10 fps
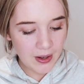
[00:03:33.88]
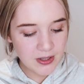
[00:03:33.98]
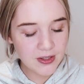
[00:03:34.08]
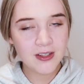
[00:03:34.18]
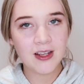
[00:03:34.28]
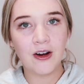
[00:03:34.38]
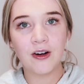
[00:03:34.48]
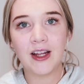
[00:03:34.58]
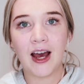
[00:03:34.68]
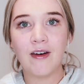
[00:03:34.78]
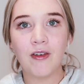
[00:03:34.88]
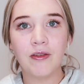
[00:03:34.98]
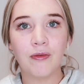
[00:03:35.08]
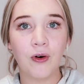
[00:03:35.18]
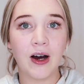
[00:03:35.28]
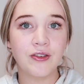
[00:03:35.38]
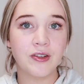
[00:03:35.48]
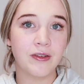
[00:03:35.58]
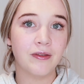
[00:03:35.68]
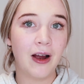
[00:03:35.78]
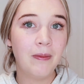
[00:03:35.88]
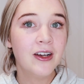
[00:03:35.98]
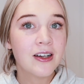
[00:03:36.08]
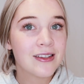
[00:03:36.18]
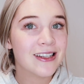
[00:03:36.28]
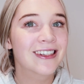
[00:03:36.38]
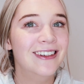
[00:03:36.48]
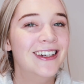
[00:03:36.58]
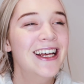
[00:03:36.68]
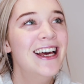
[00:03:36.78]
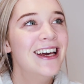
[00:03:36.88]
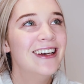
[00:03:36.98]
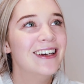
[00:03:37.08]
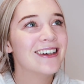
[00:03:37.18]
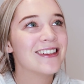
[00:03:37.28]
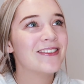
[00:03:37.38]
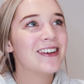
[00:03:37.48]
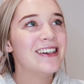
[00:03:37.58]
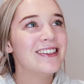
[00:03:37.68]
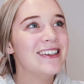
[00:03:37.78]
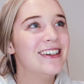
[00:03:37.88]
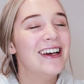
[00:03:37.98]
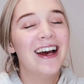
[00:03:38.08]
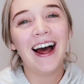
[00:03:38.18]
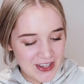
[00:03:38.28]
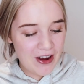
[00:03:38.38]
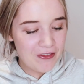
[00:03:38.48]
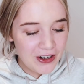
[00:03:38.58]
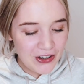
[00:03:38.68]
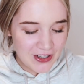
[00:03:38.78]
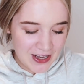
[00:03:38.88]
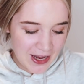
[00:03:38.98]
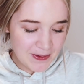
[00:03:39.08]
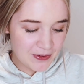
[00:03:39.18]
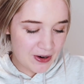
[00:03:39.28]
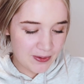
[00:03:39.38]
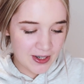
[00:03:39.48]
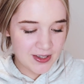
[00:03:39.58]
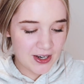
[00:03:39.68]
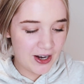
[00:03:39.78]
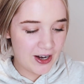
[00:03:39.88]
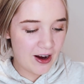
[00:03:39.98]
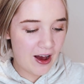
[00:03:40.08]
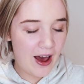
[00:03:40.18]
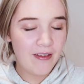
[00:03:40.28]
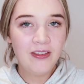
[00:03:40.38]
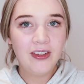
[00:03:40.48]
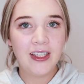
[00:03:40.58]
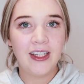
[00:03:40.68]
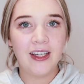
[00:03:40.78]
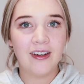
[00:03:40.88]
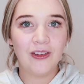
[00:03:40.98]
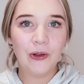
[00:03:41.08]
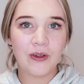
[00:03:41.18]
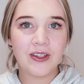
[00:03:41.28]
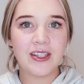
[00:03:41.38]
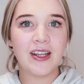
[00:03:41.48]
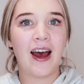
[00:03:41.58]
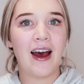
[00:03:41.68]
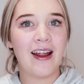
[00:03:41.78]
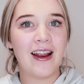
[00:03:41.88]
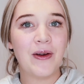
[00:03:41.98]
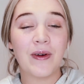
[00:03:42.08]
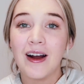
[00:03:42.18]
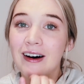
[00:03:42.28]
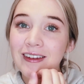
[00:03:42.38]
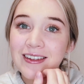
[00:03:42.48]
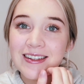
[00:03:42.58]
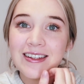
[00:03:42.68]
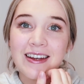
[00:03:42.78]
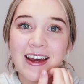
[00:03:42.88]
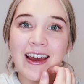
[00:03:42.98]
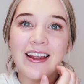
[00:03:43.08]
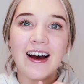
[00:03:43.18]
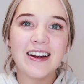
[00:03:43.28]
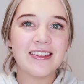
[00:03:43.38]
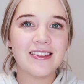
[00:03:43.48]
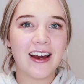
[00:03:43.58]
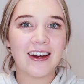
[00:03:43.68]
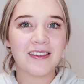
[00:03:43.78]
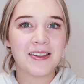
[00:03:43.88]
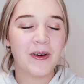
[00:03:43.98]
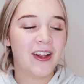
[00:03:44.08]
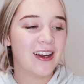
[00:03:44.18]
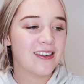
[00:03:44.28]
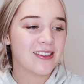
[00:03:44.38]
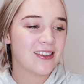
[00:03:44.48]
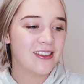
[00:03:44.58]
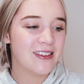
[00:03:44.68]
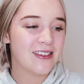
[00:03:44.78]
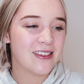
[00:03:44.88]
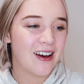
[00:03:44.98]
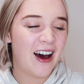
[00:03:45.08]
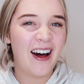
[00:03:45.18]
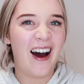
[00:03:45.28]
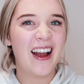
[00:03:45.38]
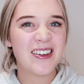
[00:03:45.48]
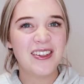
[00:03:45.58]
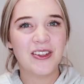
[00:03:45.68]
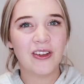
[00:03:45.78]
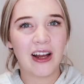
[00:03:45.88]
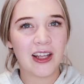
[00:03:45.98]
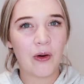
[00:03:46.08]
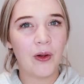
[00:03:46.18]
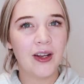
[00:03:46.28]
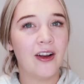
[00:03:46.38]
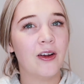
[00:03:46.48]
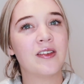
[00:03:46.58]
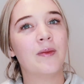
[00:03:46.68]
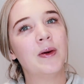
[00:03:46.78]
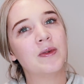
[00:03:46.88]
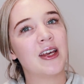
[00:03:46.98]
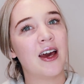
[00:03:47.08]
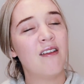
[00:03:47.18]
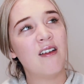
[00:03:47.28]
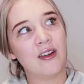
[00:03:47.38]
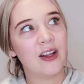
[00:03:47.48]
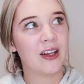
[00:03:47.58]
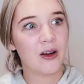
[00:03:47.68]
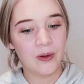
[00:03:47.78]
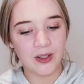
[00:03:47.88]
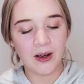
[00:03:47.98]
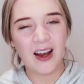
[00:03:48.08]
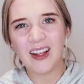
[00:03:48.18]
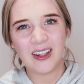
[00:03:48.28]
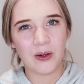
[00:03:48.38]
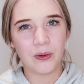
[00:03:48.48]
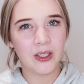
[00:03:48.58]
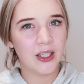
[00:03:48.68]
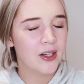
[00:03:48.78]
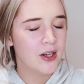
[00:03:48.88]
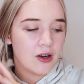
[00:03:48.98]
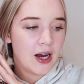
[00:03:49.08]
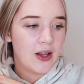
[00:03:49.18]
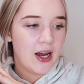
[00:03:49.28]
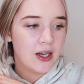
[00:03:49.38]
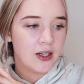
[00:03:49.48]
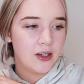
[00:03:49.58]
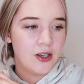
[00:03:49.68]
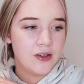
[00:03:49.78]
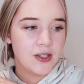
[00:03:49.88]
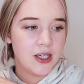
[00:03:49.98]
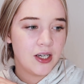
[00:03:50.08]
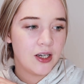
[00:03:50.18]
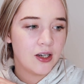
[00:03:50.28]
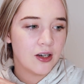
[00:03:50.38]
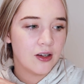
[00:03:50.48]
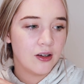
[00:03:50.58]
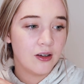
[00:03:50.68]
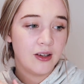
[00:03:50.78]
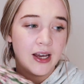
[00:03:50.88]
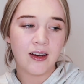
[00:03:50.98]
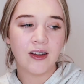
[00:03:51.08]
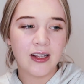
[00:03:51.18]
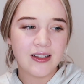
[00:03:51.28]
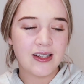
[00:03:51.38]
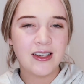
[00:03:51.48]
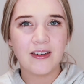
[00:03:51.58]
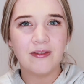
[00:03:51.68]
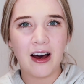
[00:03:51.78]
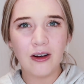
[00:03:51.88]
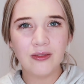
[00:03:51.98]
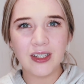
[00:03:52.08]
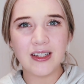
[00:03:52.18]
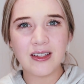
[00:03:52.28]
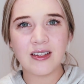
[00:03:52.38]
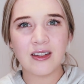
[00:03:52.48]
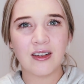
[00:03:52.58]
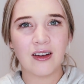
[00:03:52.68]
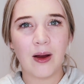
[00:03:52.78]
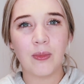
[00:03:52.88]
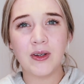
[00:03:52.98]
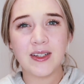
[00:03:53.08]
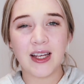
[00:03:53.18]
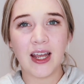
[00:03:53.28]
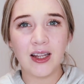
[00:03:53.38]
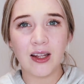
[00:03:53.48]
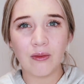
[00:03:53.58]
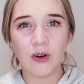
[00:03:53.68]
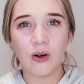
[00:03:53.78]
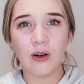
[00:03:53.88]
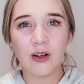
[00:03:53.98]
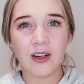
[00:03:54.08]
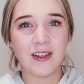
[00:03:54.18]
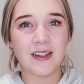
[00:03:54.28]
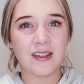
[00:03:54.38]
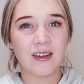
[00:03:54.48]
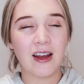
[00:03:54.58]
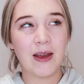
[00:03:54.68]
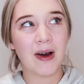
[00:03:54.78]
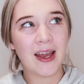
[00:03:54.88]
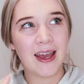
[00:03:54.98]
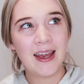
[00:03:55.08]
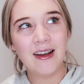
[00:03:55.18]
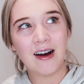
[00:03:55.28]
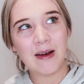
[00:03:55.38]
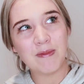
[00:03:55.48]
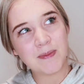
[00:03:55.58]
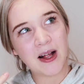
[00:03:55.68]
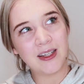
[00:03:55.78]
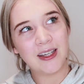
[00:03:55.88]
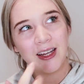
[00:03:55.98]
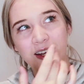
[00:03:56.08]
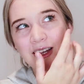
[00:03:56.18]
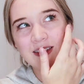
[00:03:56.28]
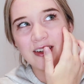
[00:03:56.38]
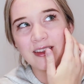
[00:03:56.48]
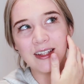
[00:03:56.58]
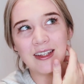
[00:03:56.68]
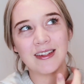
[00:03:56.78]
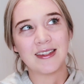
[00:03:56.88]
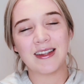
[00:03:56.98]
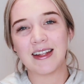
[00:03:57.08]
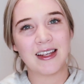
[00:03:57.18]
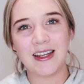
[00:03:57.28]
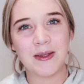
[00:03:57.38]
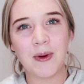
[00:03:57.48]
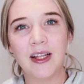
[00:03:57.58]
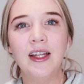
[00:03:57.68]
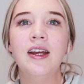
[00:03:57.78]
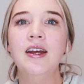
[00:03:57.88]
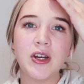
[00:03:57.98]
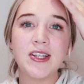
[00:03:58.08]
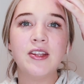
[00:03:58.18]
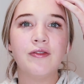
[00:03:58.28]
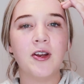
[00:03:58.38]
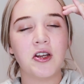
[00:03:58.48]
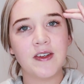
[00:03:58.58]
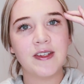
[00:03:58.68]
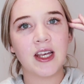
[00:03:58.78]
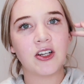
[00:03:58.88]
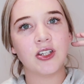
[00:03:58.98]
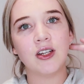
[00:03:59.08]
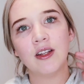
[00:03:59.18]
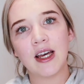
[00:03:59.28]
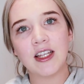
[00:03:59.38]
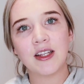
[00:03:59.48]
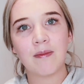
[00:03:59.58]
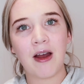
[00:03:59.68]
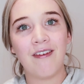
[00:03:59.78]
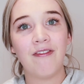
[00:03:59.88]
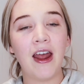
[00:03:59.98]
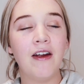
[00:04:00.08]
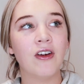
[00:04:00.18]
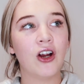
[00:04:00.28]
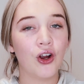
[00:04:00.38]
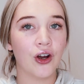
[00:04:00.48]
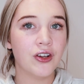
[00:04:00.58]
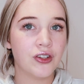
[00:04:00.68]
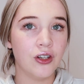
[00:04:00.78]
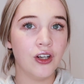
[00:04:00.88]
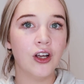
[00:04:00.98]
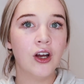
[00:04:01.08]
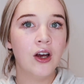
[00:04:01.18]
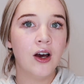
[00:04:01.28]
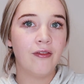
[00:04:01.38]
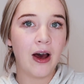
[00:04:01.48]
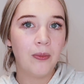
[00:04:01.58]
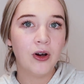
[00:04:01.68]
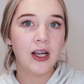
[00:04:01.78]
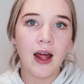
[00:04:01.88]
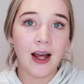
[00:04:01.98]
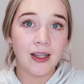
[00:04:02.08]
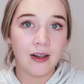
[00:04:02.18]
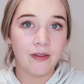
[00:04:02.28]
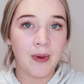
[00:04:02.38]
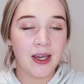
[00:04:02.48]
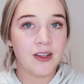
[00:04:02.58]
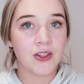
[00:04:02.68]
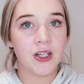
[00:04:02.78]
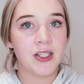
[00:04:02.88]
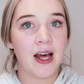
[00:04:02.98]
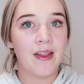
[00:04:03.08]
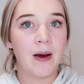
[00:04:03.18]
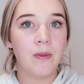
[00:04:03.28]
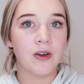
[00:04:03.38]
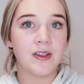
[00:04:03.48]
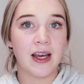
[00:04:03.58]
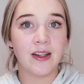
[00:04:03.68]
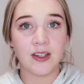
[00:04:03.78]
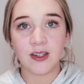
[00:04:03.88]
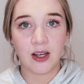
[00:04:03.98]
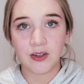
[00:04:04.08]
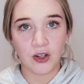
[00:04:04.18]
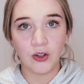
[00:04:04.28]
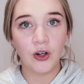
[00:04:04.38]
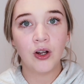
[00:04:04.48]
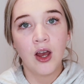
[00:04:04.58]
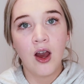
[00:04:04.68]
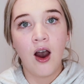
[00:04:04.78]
Just cause I already have over 400 different fabrics cause I'm crazy. So I've already got heaps of fabrics. So I haven't really looked at anywhere else. And I just like Spotlight just cause I actually do like their quality. I know some people say, oh, I don't like their quality. I like their quality. I like using, yeah, Galantia Velvet. I'm probably saying that wrong because in my head I'm spelling it and I don't think it's that's how you spell it. But it's in the furnishing section. That is like my favorite go-to fabric. And I love making scrunchies out of that because they just last so long.